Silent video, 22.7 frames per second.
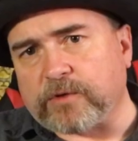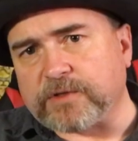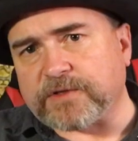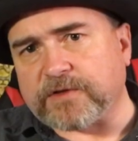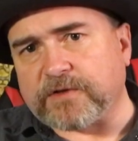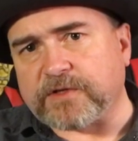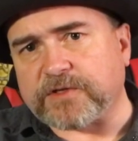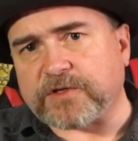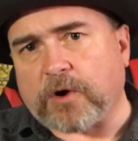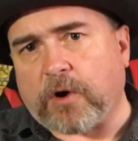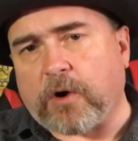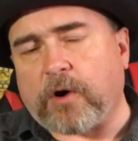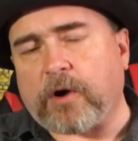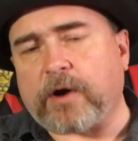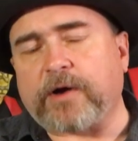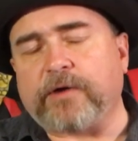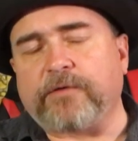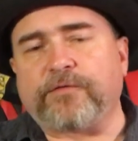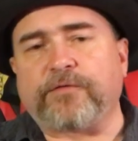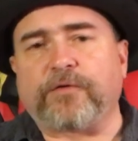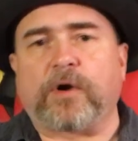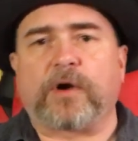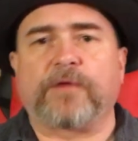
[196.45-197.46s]
in this arc
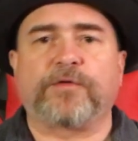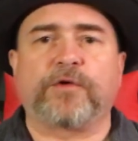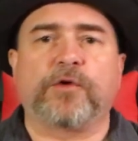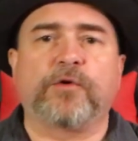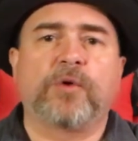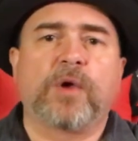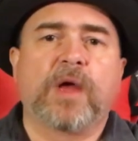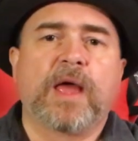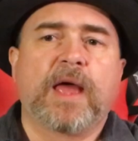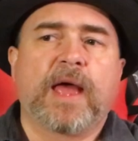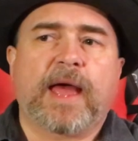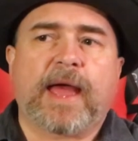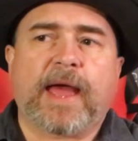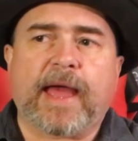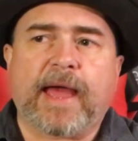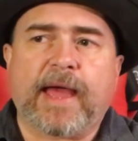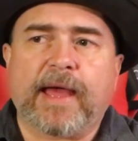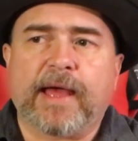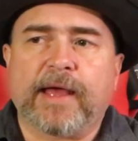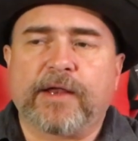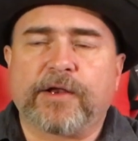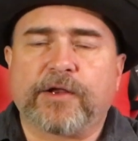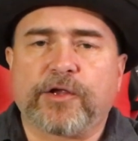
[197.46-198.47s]
in front of you,
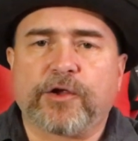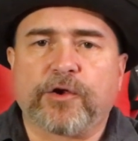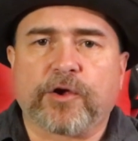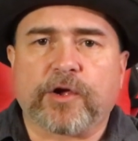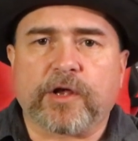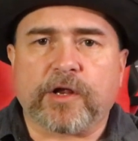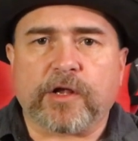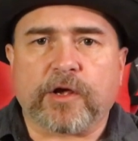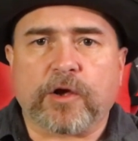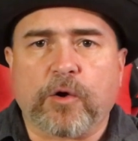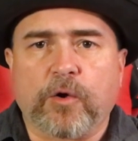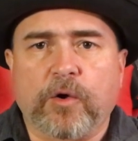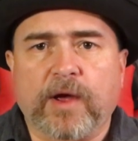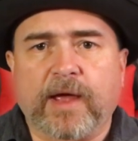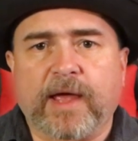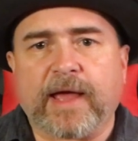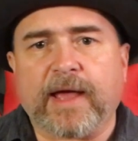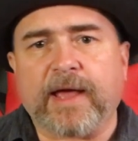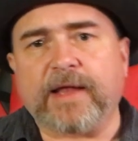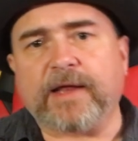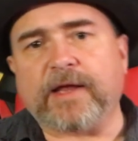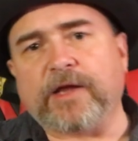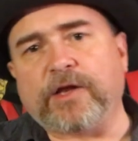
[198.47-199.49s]
and you're going to go
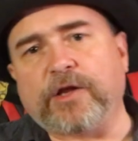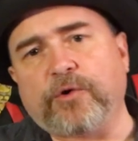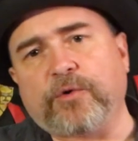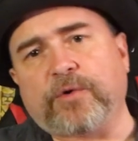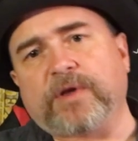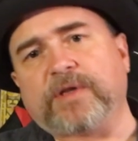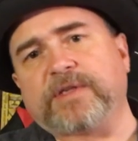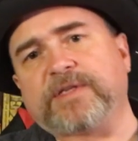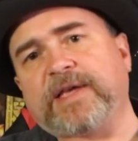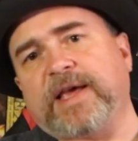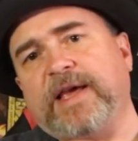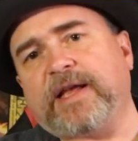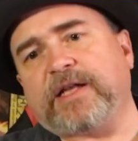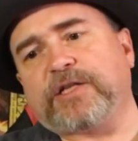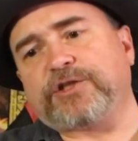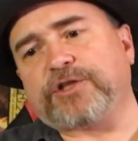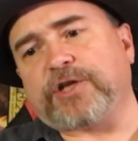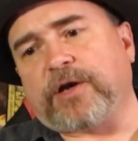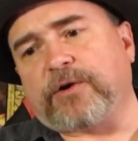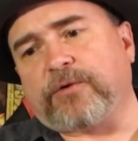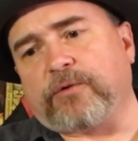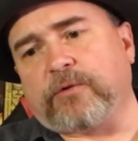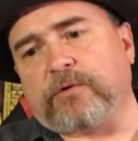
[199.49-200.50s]
ahead and you can take
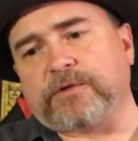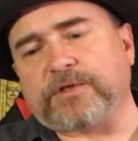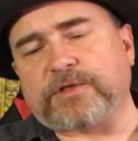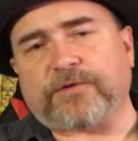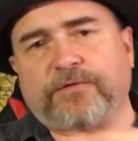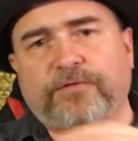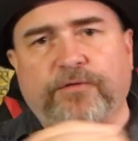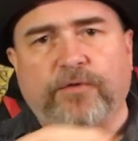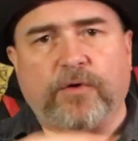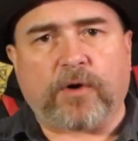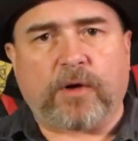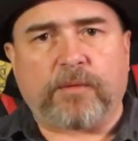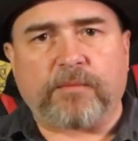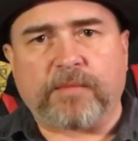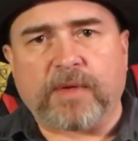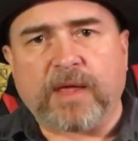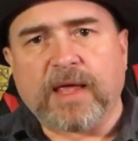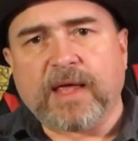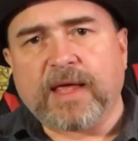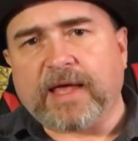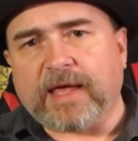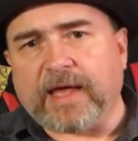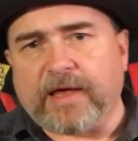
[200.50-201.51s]
generals from
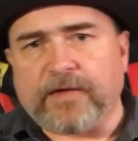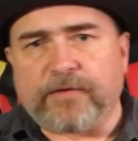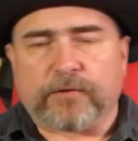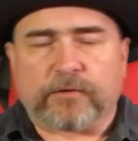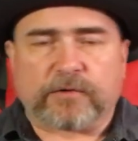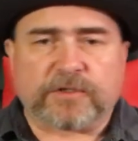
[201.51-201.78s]
either